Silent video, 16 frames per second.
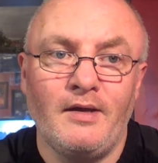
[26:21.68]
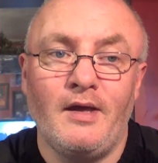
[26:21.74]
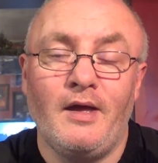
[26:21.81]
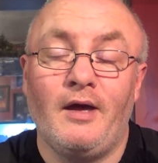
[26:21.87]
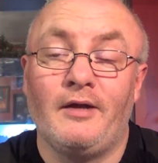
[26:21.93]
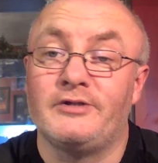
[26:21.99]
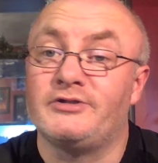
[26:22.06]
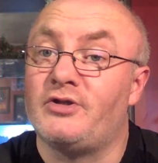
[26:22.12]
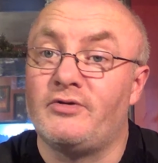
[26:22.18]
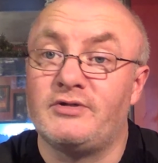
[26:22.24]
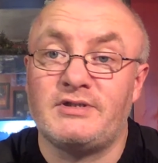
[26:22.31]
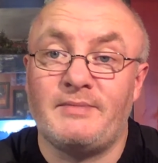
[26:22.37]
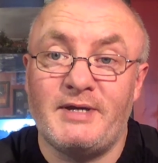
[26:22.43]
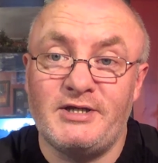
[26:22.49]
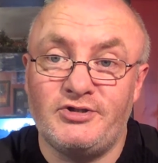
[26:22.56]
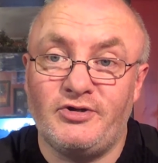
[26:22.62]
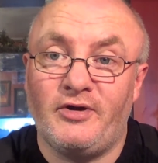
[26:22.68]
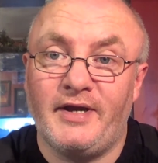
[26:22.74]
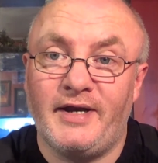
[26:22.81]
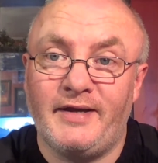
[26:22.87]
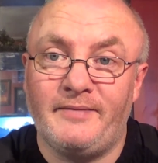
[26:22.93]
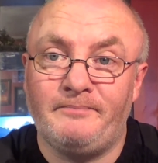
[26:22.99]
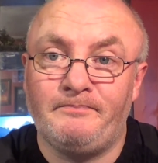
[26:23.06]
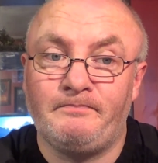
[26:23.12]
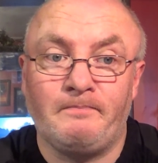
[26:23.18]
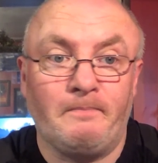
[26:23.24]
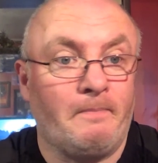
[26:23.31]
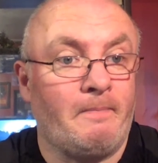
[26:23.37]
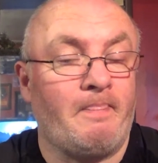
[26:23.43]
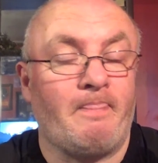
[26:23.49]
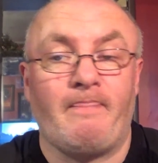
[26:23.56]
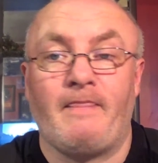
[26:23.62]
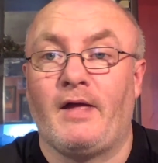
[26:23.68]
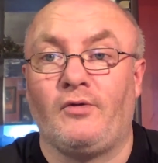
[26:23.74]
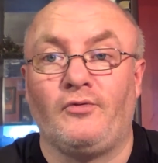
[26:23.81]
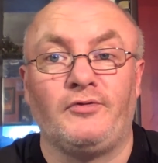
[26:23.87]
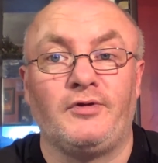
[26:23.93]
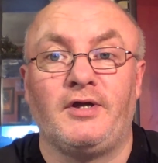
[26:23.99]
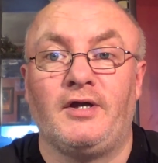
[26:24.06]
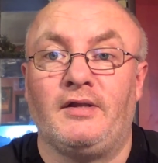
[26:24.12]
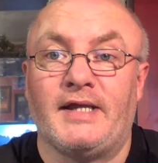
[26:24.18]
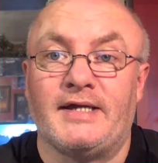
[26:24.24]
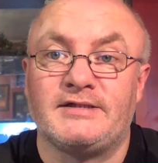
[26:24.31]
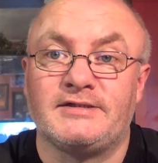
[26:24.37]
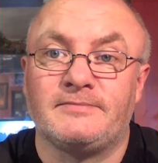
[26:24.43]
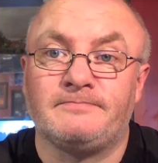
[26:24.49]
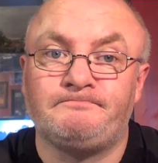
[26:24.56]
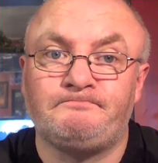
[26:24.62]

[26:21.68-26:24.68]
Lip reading: and as long as I'm enjoying it, I couldn't care less.